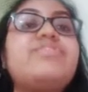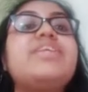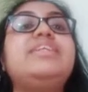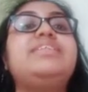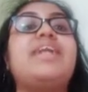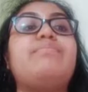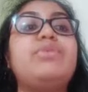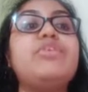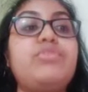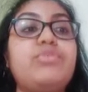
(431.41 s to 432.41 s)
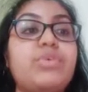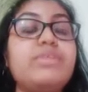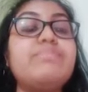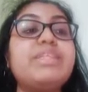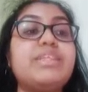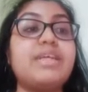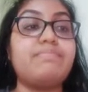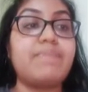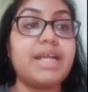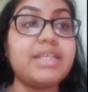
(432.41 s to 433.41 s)
For example, if you want
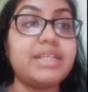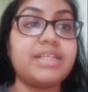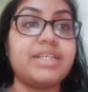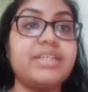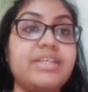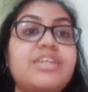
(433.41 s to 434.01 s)
Mithila Palkar